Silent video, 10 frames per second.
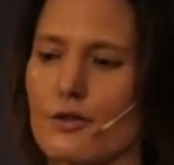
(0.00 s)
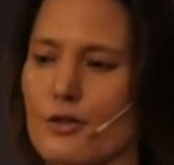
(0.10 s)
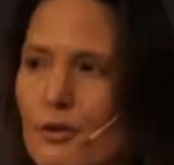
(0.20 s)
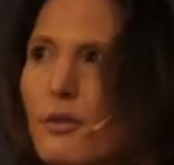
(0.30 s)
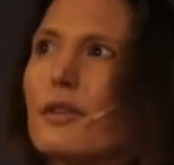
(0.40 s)

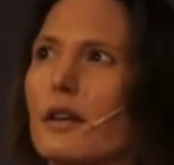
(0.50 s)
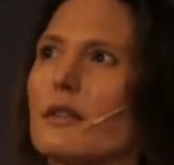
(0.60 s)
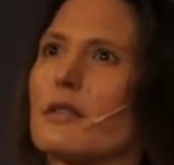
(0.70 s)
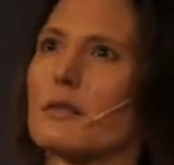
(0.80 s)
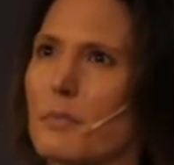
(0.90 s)
do the thing it
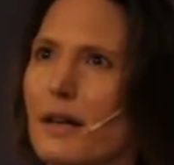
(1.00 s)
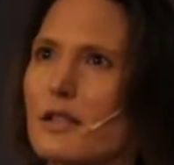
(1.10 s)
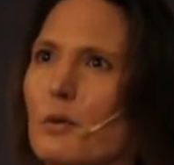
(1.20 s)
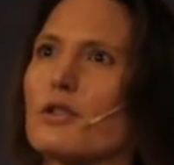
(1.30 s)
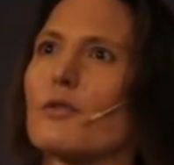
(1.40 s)
does
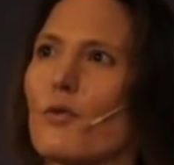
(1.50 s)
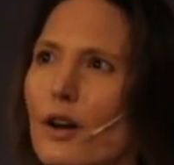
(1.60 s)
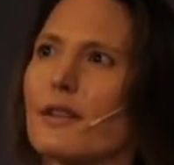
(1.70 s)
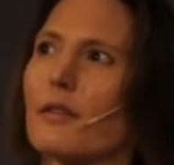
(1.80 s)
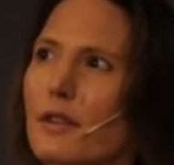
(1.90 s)
best, which is
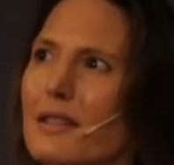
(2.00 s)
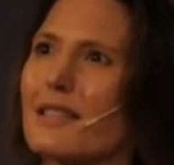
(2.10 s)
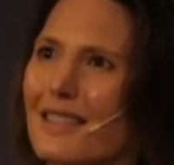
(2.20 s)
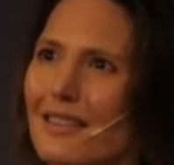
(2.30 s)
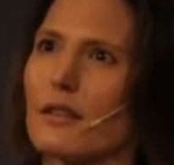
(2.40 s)
find out things
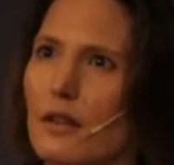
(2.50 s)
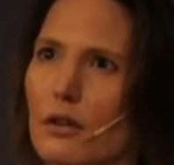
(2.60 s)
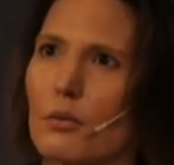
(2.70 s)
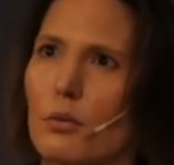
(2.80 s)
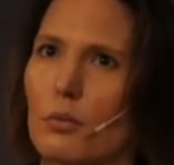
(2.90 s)
it didn't
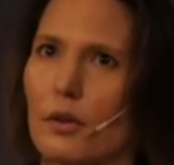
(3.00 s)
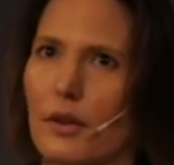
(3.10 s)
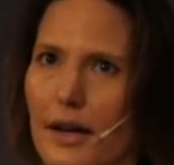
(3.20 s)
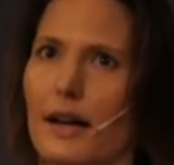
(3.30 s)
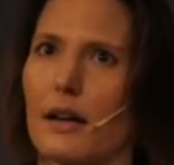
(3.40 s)
know were
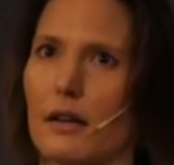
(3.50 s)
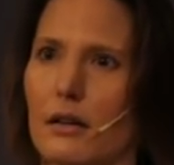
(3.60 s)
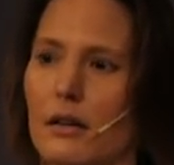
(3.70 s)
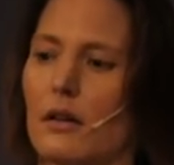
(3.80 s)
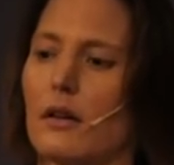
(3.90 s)
there.
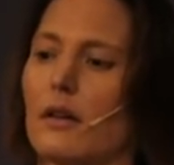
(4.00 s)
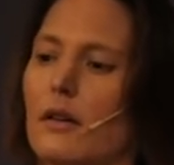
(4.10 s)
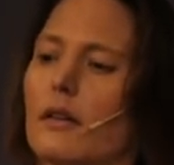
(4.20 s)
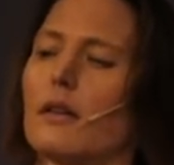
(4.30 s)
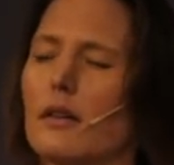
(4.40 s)

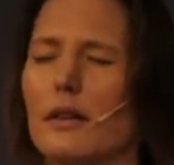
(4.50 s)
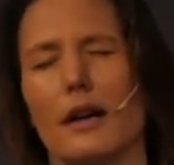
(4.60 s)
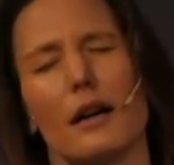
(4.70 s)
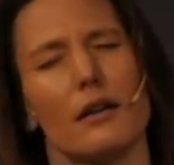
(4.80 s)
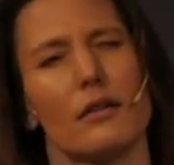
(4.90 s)

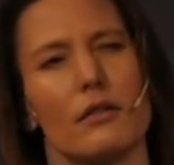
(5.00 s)
Yeah.